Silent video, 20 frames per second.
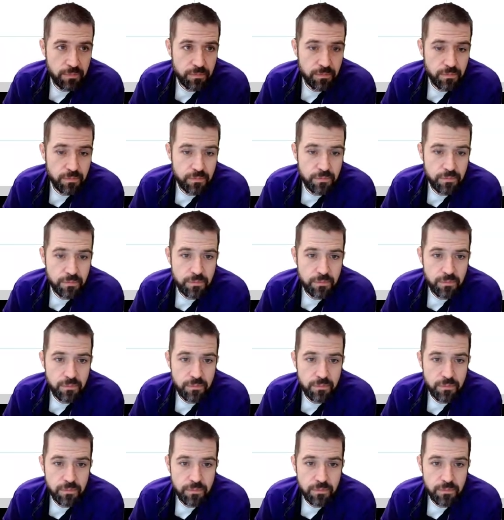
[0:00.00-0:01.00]

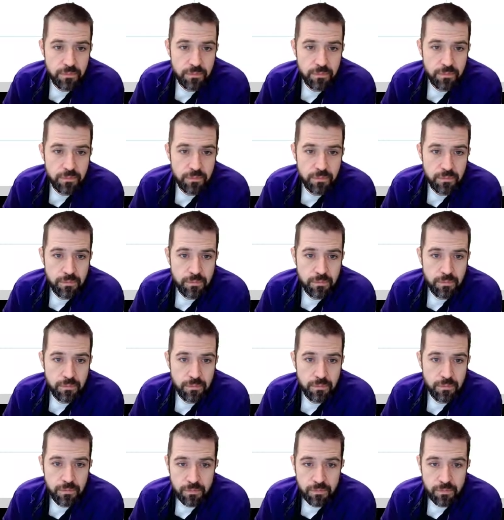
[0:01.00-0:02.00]

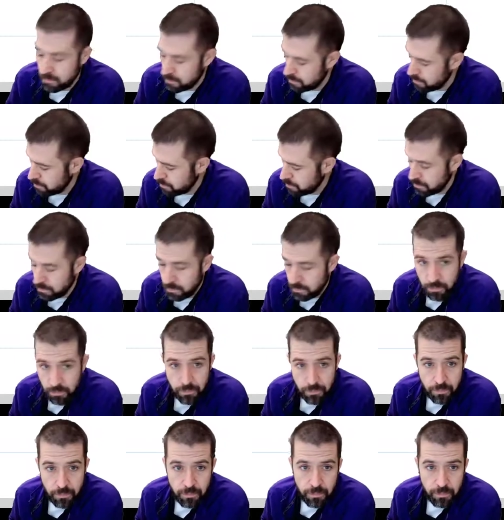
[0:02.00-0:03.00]

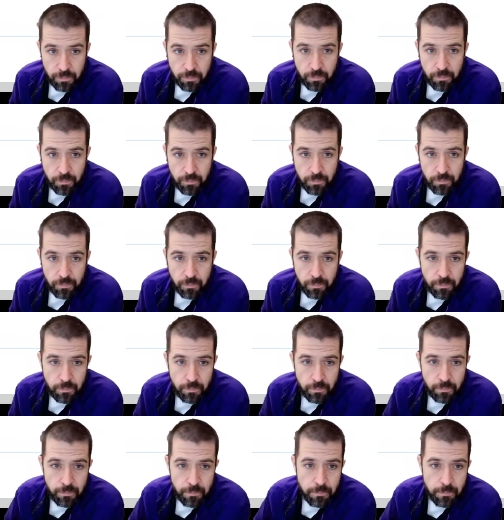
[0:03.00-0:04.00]

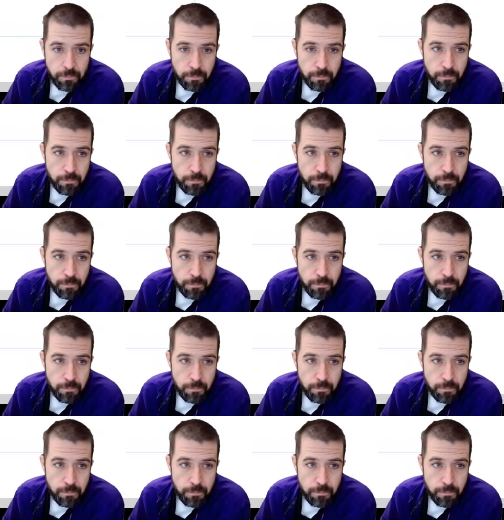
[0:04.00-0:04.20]
No one is speaking in this clip.